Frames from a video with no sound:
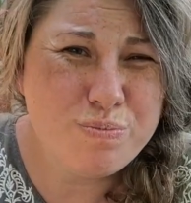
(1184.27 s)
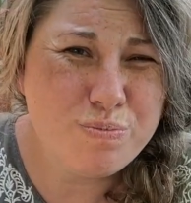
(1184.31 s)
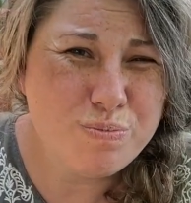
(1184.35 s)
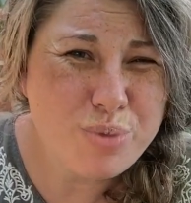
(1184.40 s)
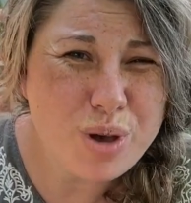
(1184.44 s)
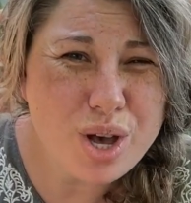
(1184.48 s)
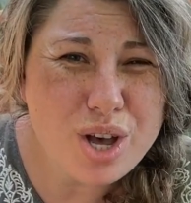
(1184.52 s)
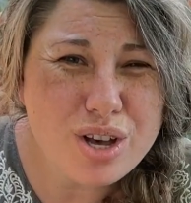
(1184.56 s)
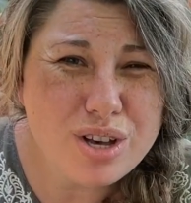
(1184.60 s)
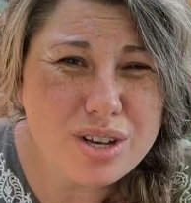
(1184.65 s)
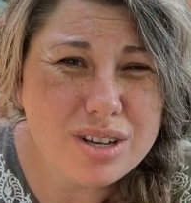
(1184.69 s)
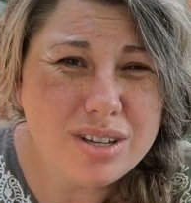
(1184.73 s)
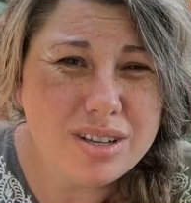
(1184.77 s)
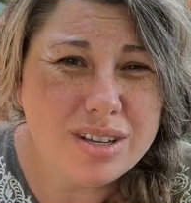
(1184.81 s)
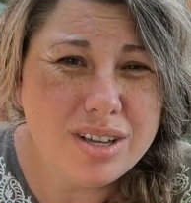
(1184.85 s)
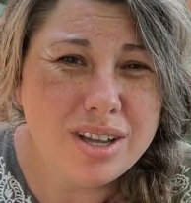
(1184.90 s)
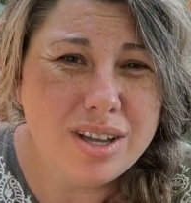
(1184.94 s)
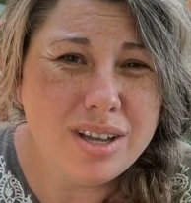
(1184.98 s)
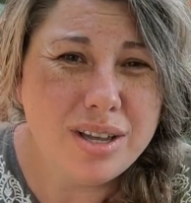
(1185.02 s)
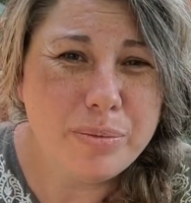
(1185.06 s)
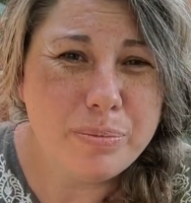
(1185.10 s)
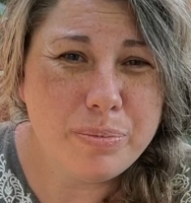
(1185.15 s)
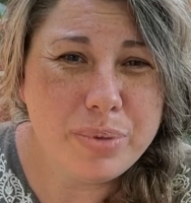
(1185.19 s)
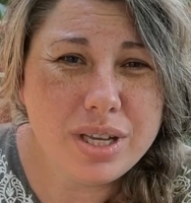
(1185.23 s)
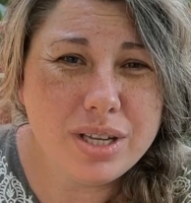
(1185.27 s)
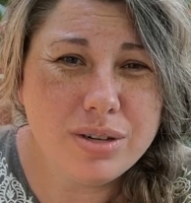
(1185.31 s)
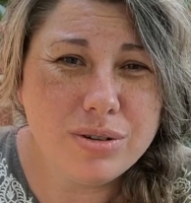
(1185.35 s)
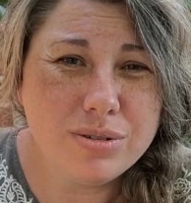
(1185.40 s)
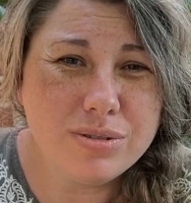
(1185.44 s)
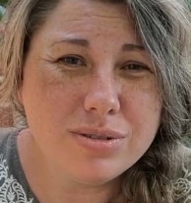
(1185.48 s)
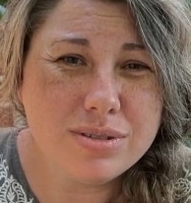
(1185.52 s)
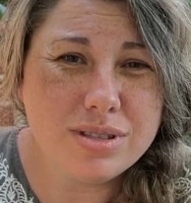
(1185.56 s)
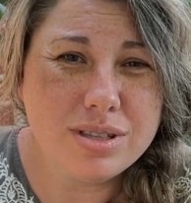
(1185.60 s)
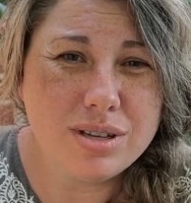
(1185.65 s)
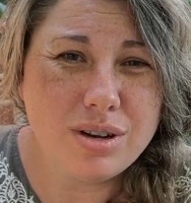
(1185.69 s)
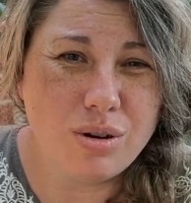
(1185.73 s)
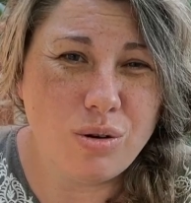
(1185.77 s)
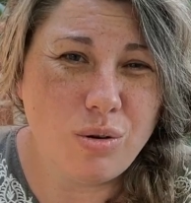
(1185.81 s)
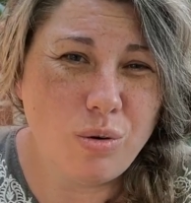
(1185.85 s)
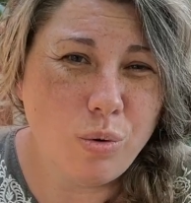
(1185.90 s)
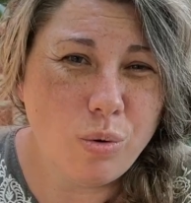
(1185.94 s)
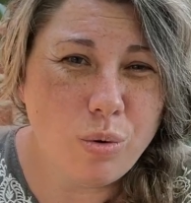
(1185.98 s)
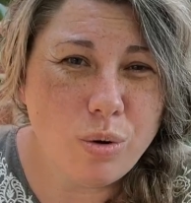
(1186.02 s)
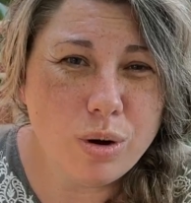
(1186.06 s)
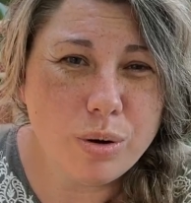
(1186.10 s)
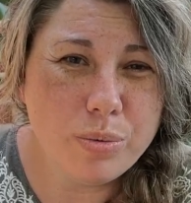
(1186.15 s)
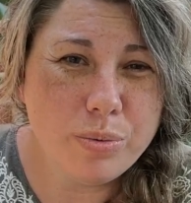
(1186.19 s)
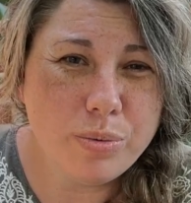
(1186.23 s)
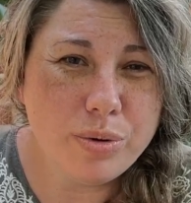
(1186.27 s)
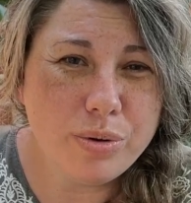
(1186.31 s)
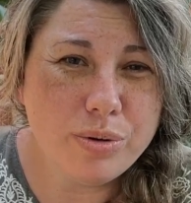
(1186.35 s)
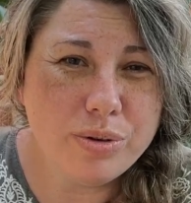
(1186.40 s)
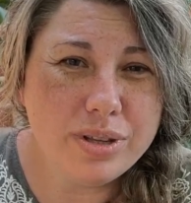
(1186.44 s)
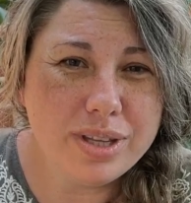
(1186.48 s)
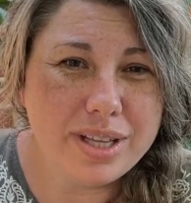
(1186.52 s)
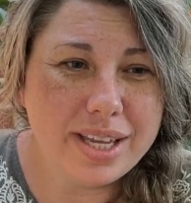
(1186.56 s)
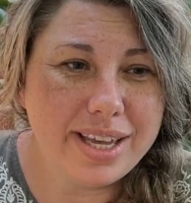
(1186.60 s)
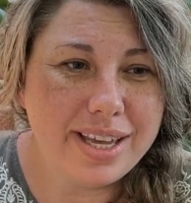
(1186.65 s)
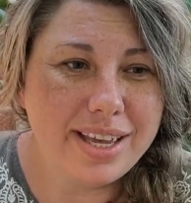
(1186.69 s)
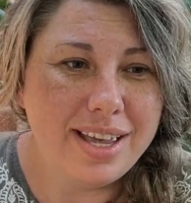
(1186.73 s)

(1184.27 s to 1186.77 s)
bug beetles that are horrible,